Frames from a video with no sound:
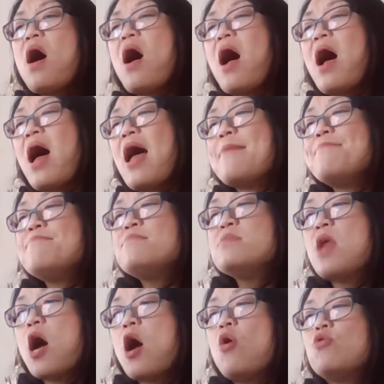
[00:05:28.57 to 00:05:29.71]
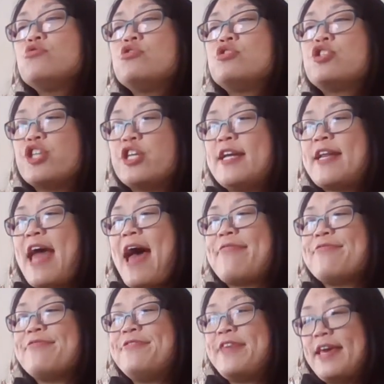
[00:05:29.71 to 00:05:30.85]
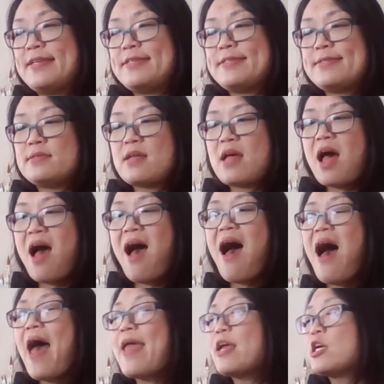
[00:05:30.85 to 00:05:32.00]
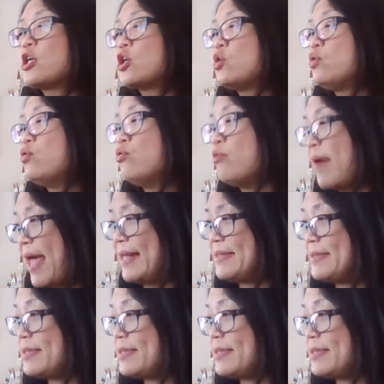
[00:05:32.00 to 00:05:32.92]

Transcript: I'm no good at this. I quit.